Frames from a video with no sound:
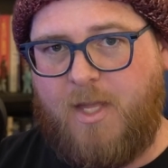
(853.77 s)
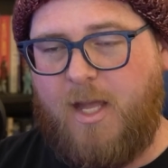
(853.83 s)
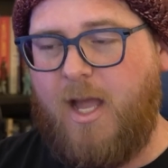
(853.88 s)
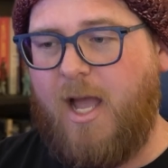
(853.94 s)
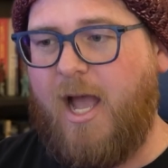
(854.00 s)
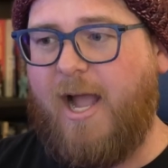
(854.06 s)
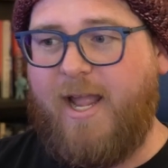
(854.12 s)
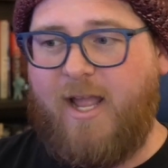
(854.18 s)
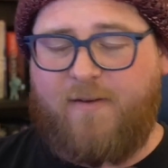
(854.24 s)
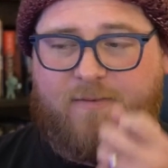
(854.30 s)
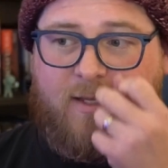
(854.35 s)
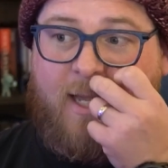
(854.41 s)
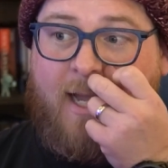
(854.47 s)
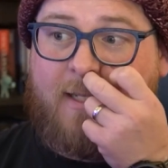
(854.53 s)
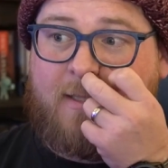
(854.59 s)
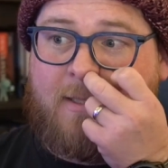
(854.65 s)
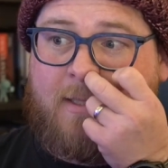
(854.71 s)
I have
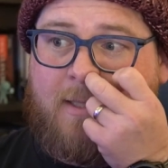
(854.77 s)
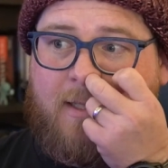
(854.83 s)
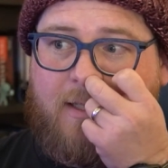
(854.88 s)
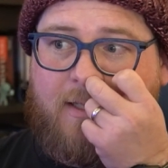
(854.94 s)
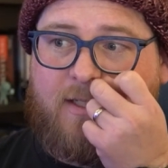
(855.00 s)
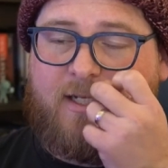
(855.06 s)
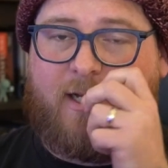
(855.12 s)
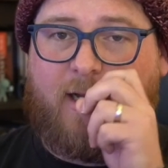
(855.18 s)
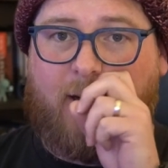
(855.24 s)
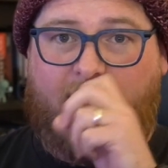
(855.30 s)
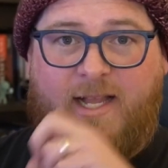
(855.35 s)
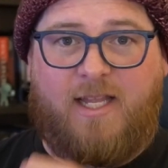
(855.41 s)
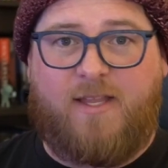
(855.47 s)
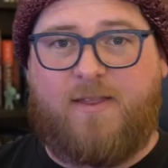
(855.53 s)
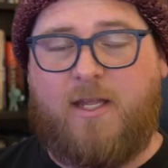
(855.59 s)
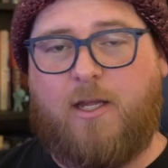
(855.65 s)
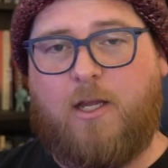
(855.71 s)
yet to hear
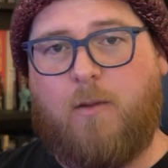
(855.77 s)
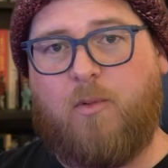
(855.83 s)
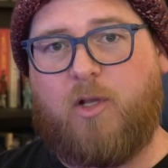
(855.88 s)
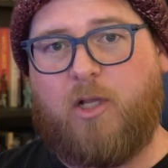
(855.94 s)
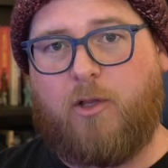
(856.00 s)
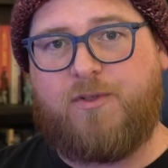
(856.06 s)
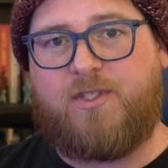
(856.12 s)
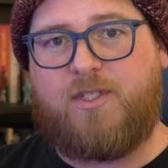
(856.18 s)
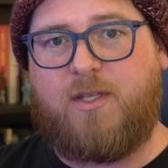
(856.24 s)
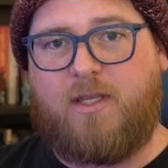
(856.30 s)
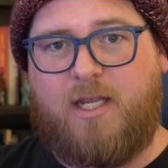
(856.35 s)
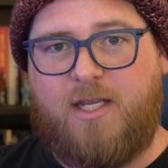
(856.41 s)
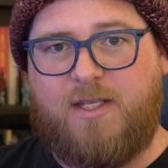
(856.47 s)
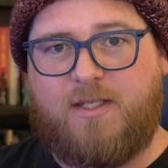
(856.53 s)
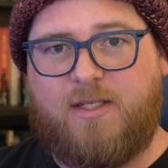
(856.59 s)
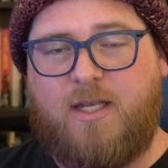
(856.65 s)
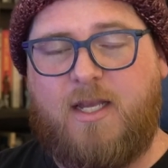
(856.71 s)
anything come close to
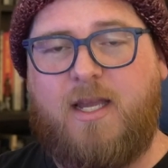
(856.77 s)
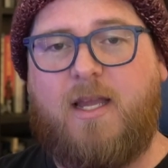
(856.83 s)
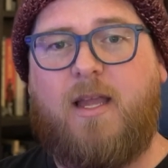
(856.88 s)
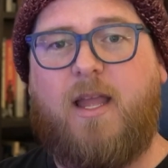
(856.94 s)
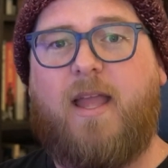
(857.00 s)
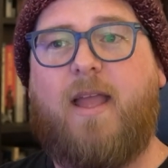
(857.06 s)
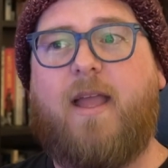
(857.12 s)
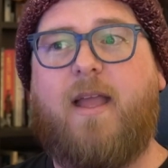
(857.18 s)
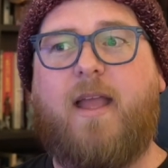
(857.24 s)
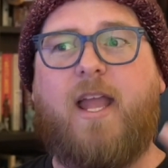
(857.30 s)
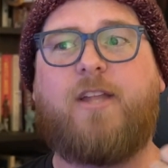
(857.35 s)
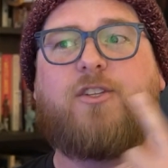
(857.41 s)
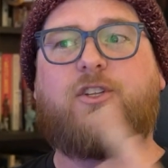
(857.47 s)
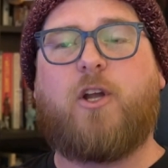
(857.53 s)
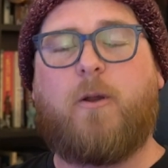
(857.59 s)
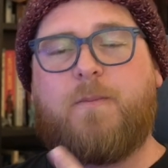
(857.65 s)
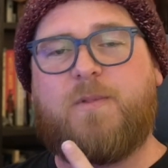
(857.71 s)
these in
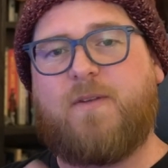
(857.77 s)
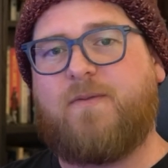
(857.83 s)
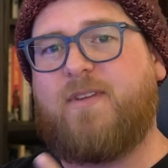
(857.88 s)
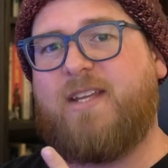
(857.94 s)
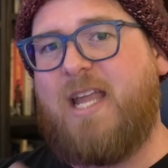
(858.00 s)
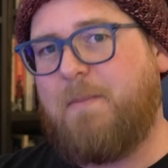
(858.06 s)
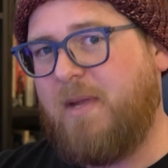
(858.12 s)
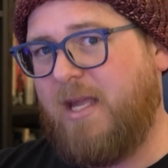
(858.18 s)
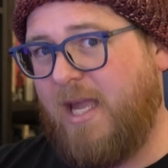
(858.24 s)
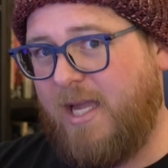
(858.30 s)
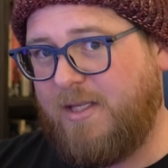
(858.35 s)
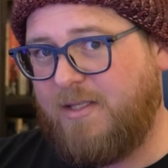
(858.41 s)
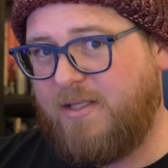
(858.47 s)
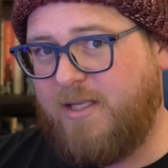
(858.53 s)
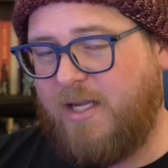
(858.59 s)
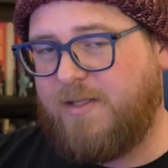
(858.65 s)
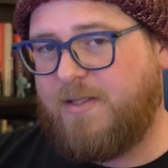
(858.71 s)
terms of gaming
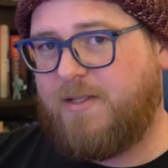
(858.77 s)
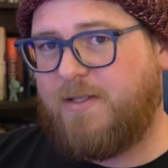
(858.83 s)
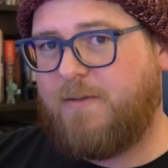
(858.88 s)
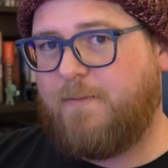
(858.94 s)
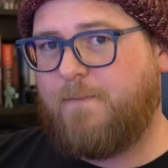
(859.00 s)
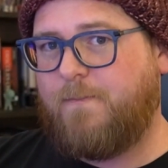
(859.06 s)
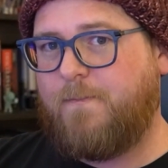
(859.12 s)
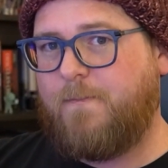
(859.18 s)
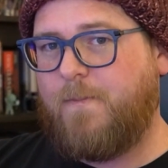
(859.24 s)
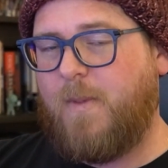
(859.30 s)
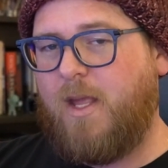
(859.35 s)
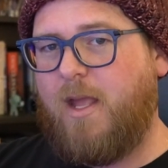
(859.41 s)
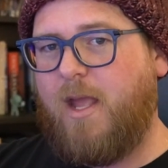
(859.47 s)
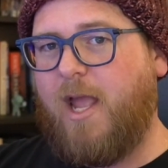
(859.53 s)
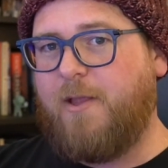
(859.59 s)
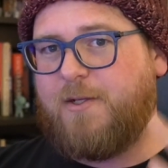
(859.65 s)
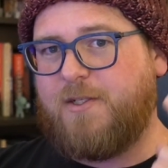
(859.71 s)
headsets.
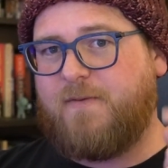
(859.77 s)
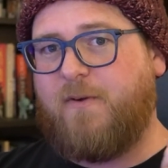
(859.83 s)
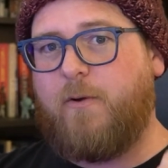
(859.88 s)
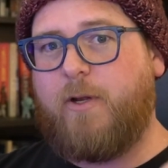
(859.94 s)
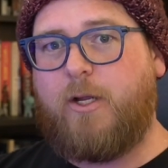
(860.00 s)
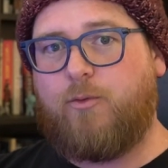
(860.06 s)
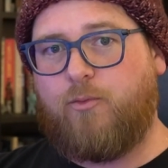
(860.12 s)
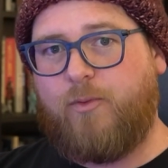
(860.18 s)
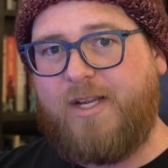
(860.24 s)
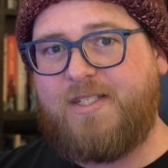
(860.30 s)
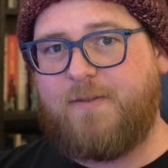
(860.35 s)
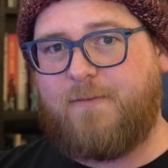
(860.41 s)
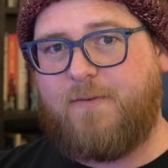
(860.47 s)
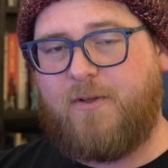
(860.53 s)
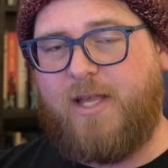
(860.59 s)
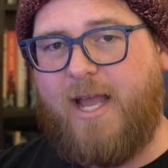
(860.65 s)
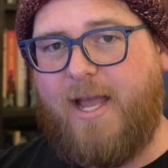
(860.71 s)
And there's a very good reason
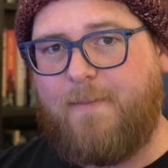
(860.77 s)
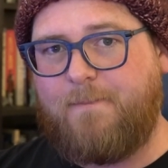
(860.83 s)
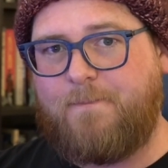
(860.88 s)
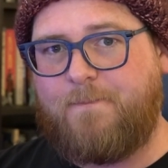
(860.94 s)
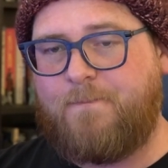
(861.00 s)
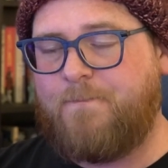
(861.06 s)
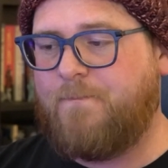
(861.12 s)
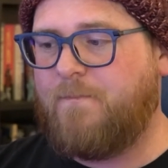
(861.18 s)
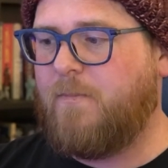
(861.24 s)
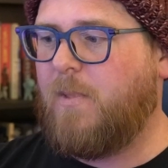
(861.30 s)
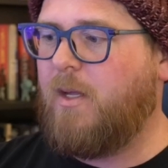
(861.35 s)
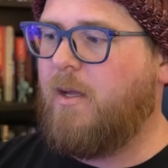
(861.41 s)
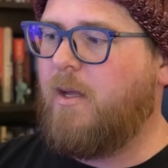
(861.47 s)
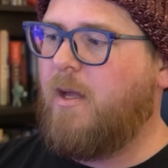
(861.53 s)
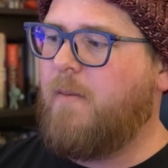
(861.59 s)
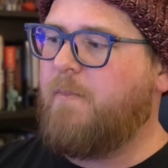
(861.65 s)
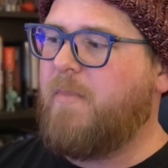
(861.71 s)
for that
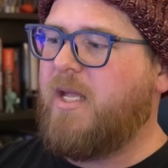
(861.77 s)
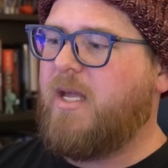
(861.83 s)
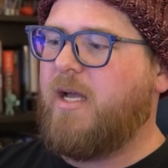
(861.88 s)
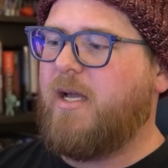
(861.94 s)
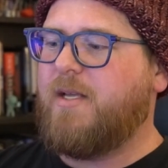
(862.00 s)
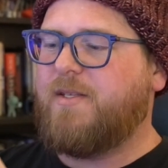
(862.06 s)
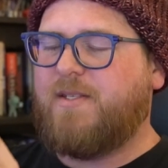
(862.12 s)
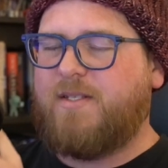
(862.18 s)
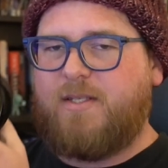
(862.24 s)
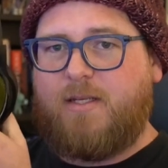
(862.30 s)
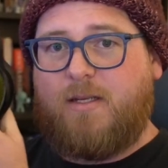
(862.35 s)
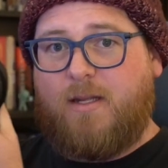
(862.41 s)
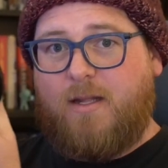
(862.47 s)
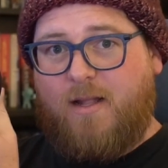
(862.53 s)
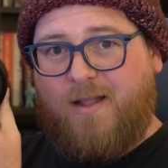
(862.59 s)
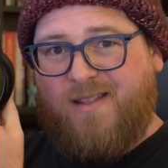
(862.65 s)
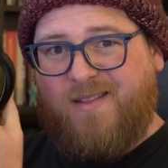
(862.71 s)
because
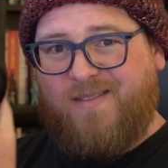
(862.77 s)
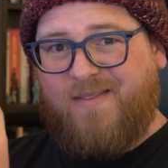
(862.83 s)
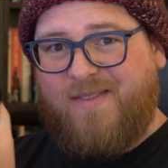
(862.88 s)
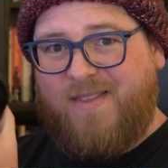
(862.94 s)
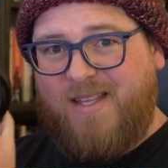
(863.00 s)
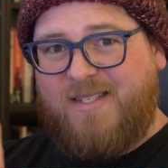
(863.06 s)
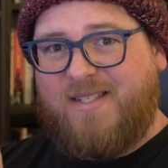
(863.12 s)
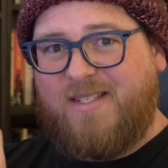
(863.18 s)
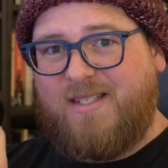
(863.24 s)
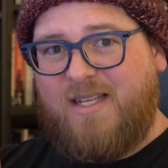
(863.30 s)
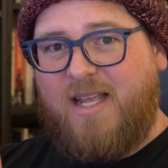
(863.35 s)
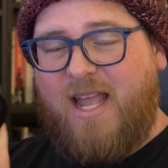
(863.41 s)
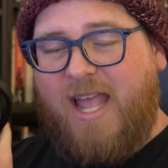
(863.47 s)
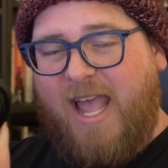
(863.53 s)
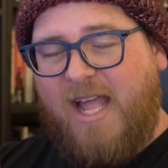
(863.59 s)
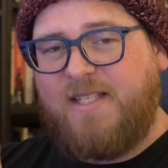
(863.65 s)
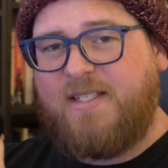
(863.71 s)
this
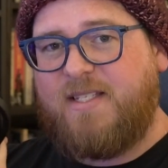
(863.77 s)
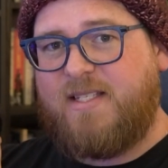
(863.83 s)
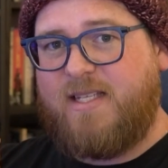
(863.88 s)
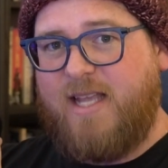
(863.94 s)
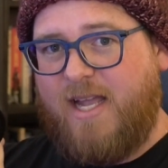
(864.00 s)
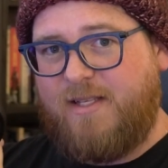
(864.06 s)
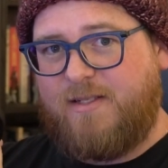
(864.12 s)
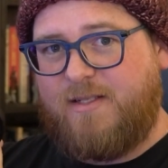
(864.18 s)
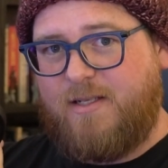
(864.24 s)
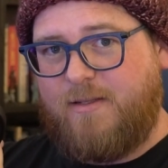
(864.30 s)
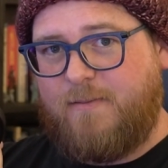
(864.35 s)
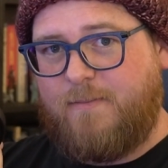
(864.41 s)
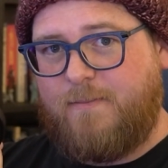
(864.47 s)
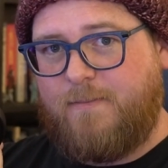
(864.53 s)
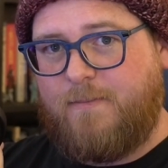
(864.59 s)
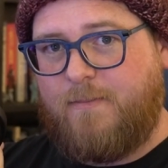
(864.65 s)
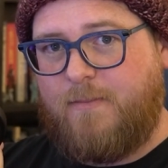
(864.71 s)
headset
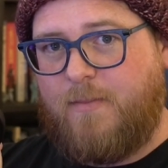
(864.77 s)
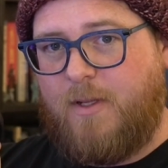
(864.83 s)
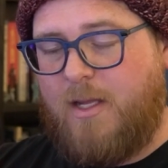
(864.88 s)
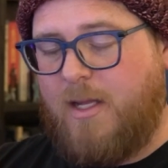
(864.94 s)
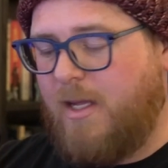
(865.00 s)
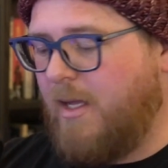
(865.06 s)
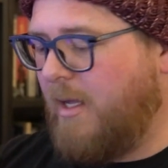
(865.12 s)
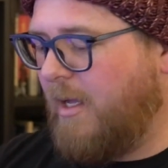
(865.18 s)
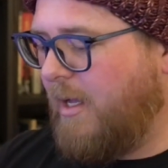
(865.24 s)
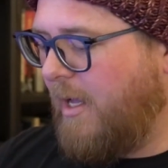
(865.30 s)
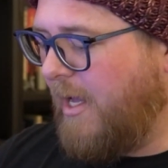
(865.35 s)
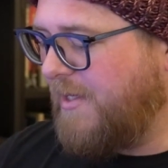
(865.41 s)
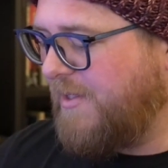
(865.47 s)
is